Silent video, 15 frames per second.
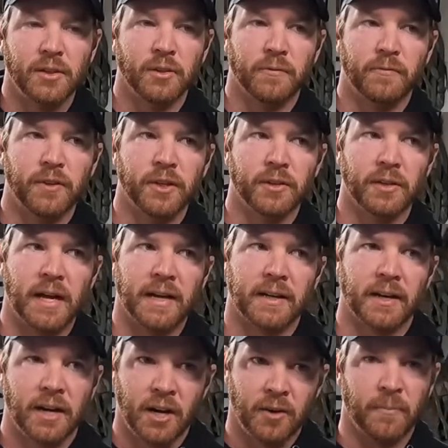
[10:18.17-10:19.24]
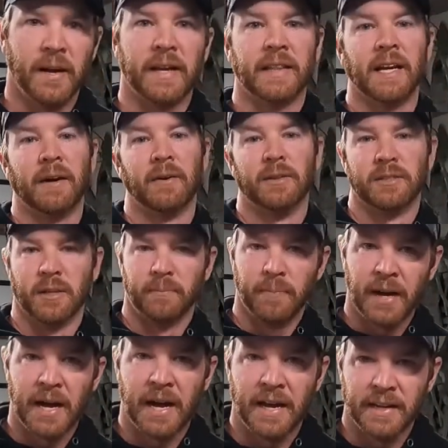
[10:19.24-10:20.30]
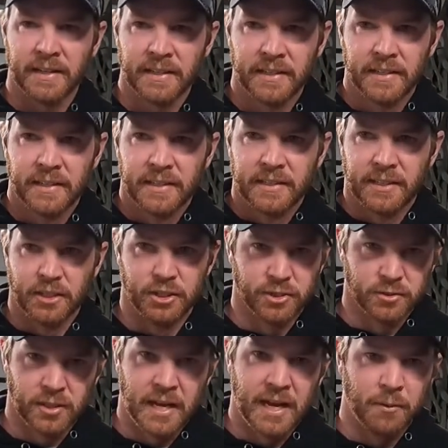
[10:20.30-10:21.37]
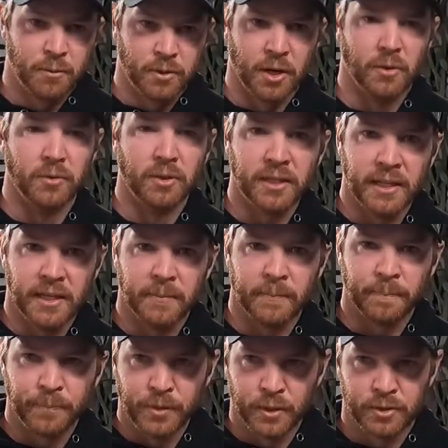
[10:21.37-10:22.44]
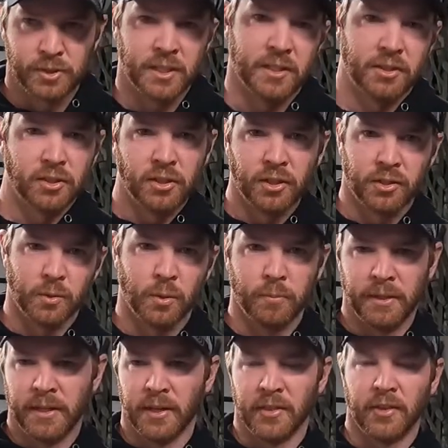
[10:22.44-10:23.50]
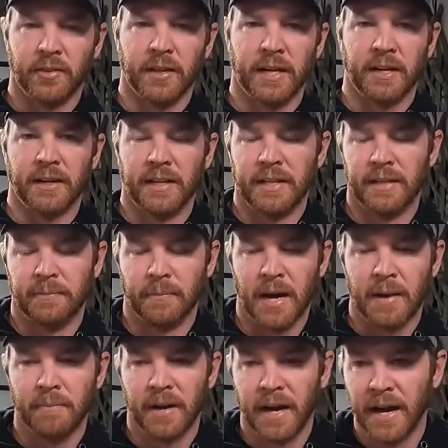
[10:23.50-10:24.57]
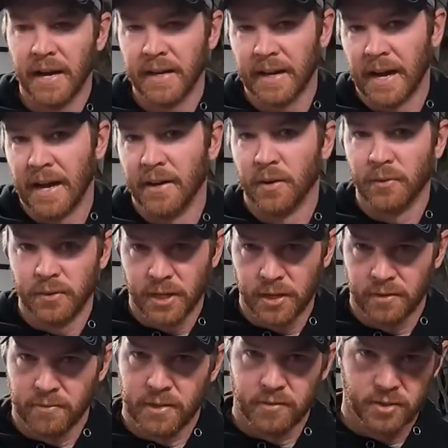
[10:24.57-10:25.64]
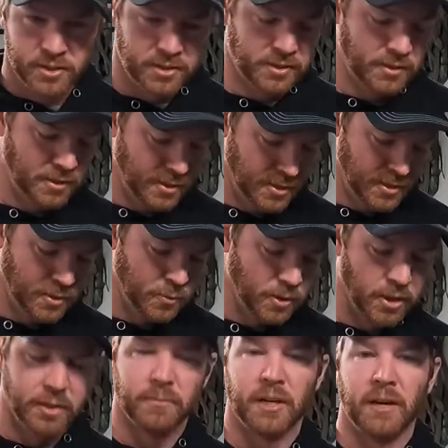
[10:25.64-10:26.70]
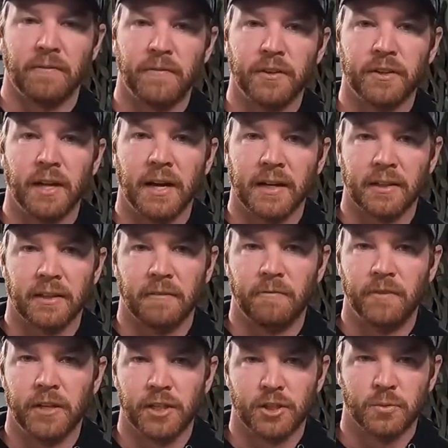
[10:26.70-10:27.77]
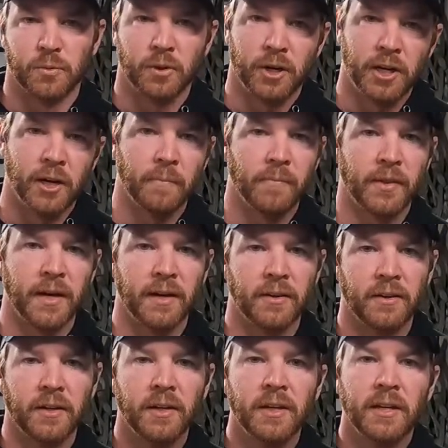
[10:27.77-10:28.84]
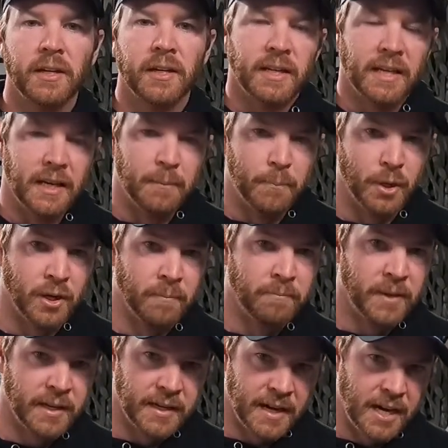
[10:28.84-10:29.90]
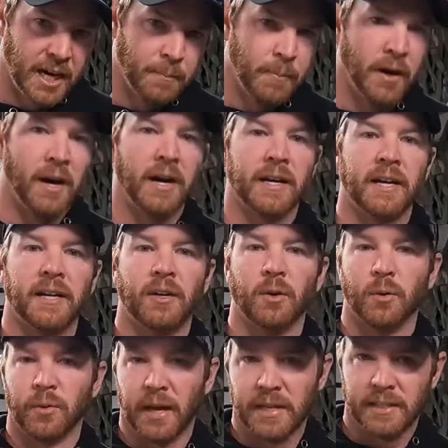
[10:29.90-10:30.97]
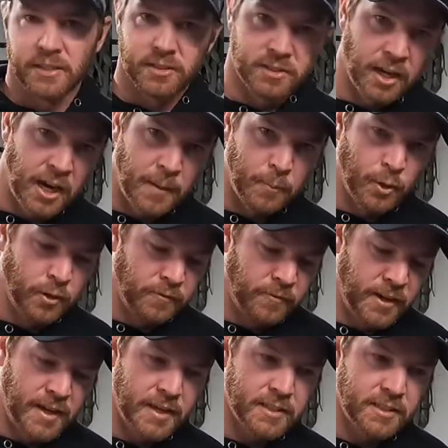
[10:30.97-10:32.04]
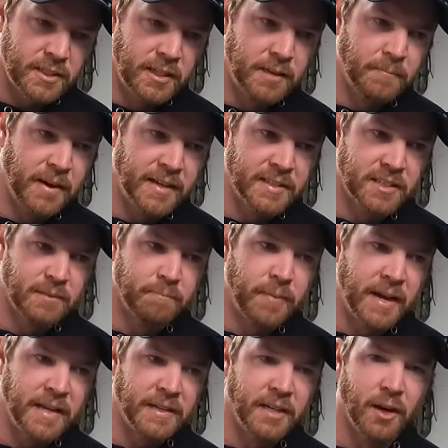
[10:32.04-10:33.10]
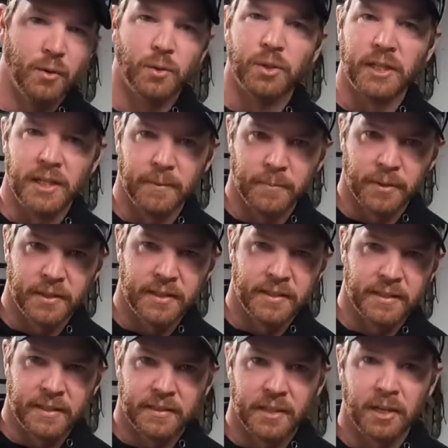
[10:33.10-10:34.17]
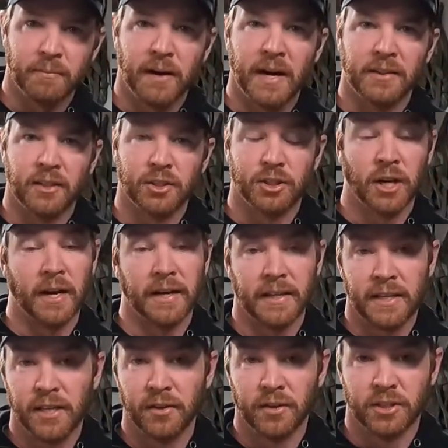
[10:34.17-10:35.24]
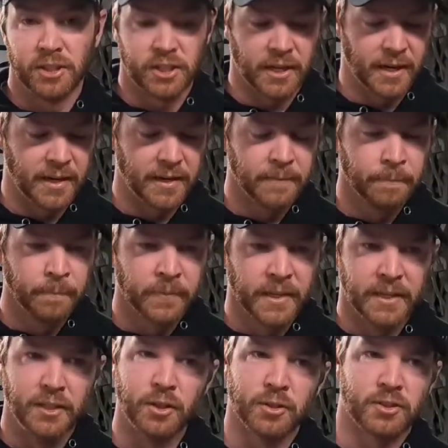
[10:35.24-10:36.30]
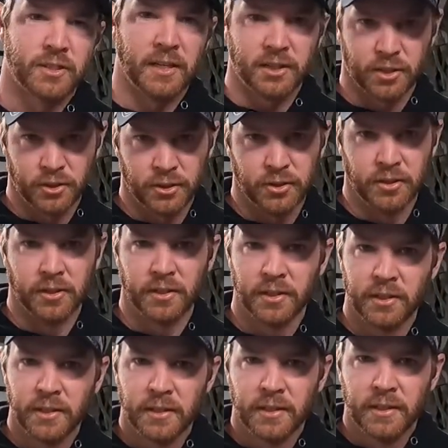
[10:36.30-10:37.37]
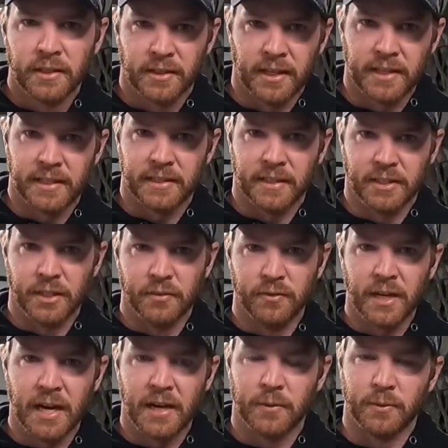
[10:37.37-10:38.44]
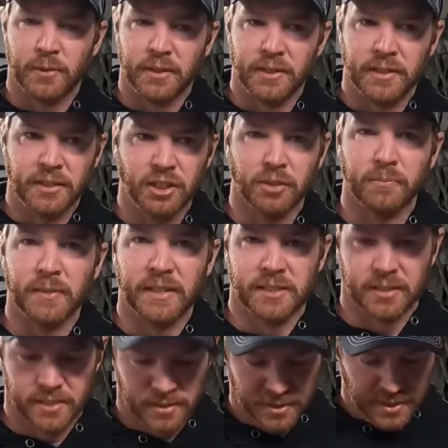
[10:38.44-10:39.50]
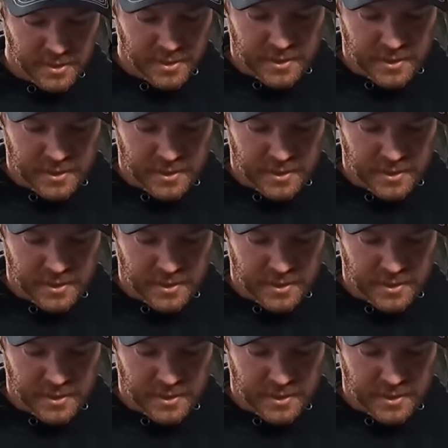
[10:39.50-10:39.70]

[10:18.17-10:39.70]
You'll feel like, oh man, that was a bite, because your line will go limp. You'll set the hook, there won't be nothing there. And in my mind, I don't know, I've never seen it done underwater, but I feel like the fish run up there and put a big air pocket, or they stop real fast and it makes the bait go limp. And in their mind, they're trying to kill the shad. And you'll set the hook thinking that you've got one, and you'll miss it.